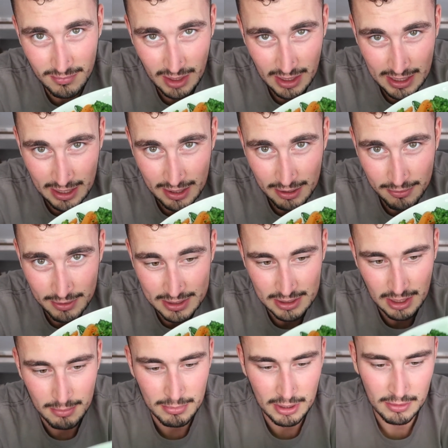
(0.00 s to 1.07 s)
yeah, there it is.
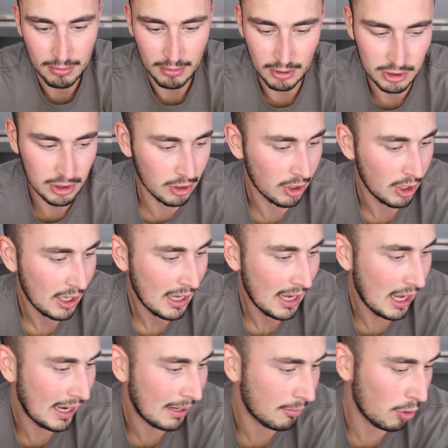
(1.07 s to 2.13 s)
Unbelievable, it's good.
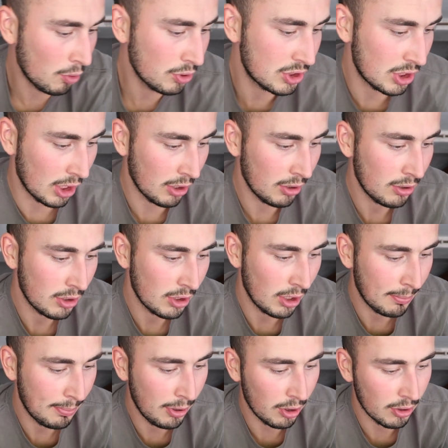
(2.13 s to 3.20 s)
And I'm also going to
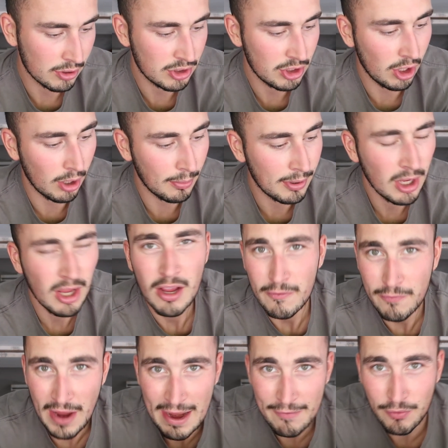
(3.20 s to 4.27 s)
put on top,
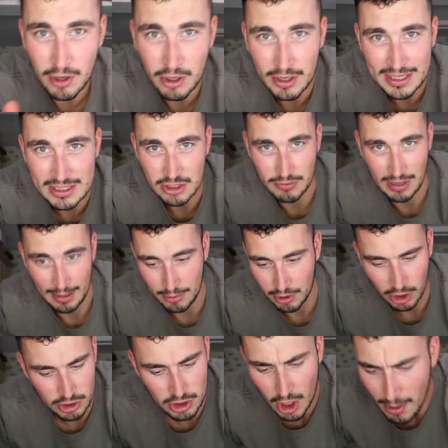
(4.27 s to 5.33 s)
for everyone on Instagram who
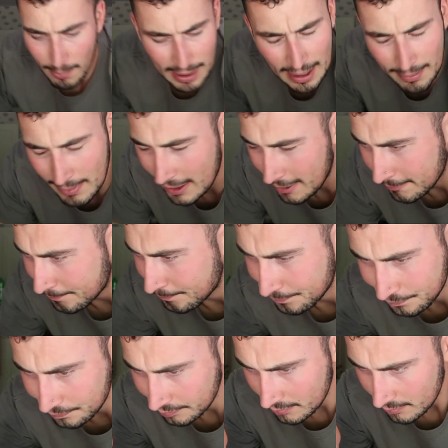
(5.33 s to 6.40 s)
goes, "Pam, mate,
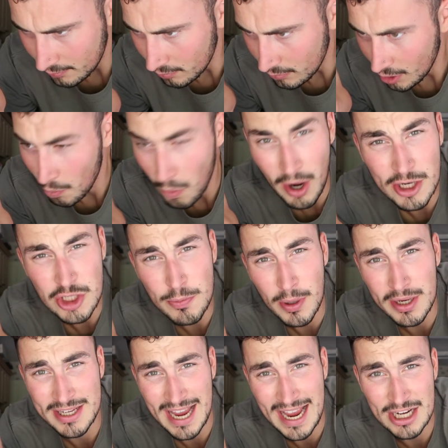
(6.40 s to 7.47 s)
why did you
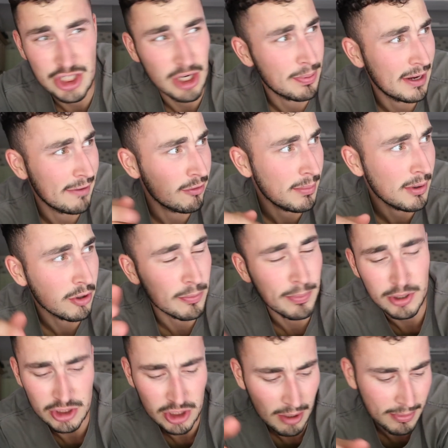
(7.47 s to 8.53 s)
put ketchup in every meal? You
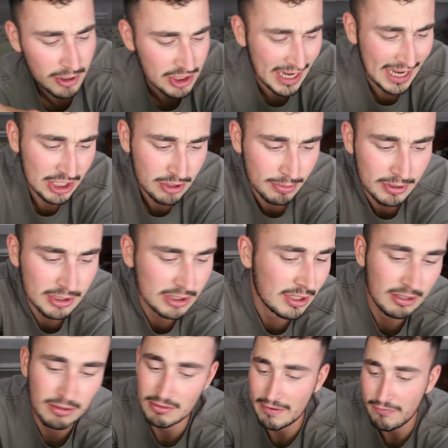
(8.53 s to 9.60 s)
put so much ketchup
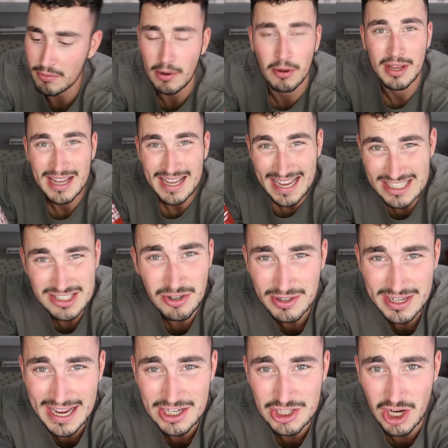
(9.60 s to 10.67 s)
in every meal." It's not
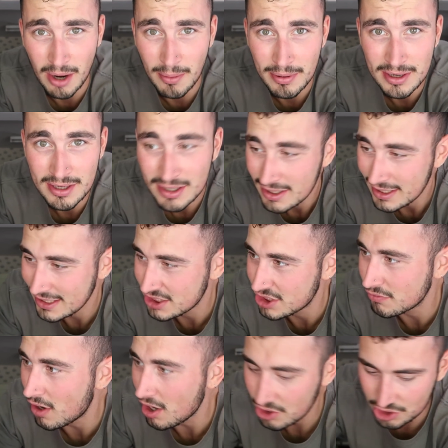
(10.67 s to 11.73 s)
ketchup, it's
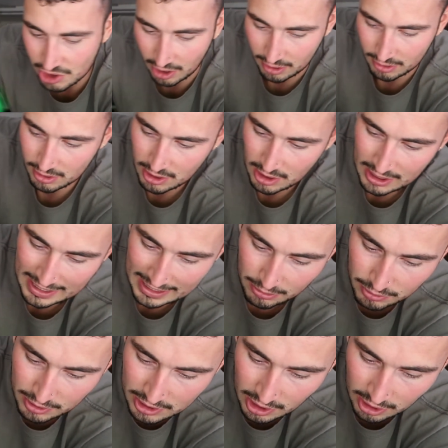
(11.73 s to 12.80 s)
sriracha, and
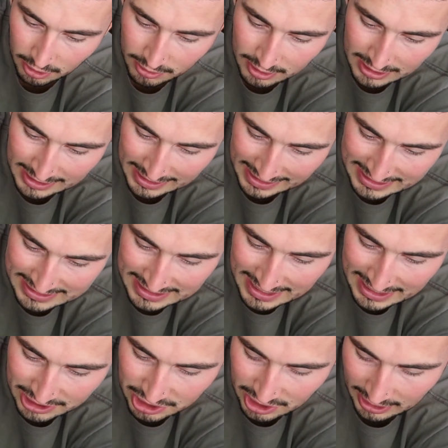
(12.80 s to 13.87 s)
all you do is
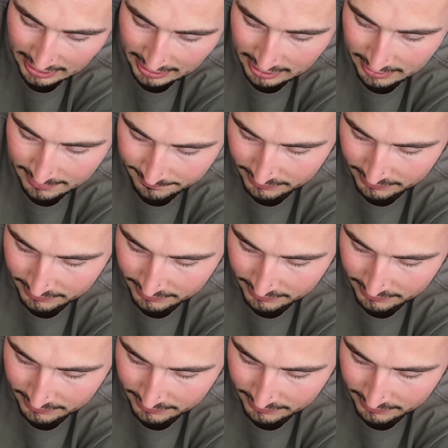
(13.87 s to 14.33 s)
literally